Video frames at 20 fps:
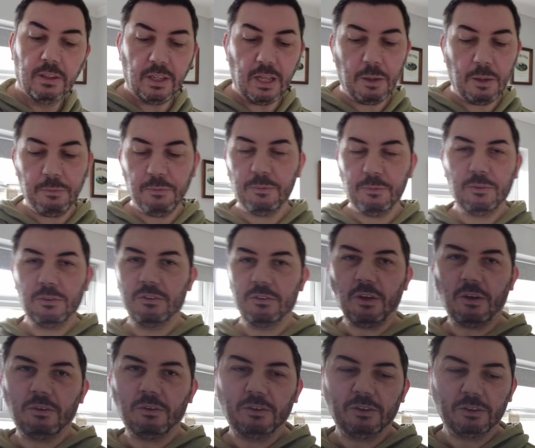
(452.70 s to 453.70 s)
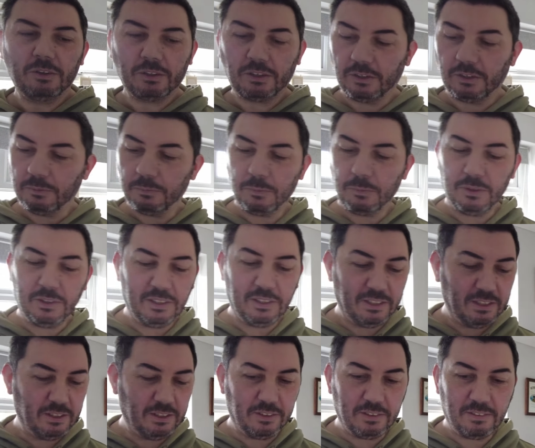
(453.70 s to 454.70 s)
Yeah, up if we just don't look at what
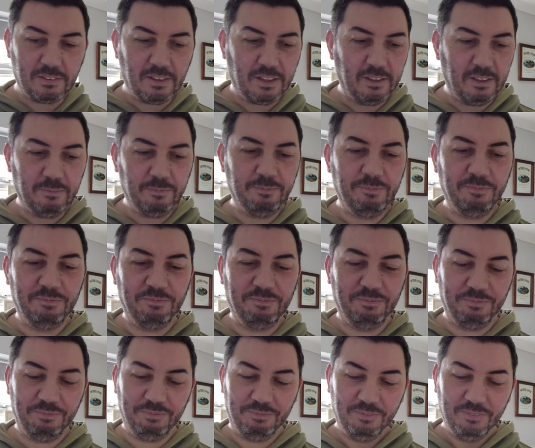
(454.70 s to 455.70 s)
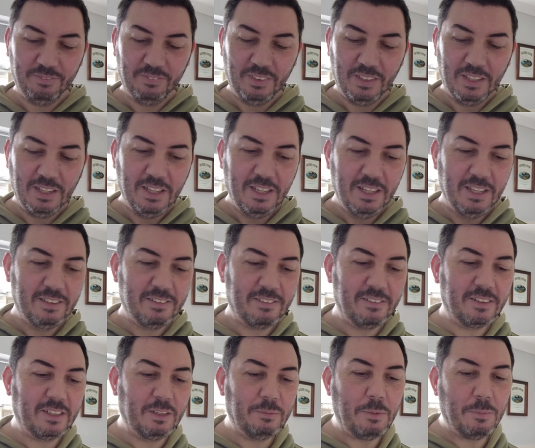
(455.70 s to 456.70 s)
it looks like. It's
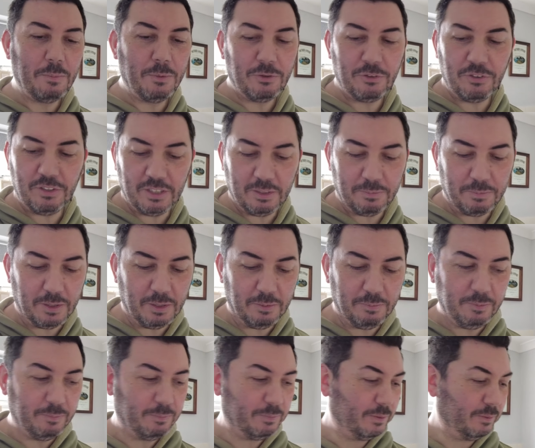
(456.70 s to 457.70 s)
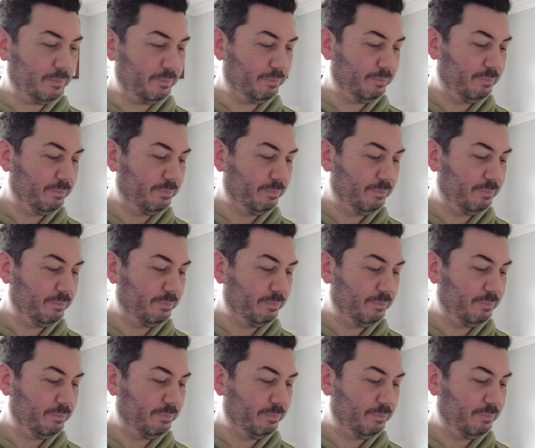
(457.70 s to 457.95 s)
looking a bit mushy at the moment, but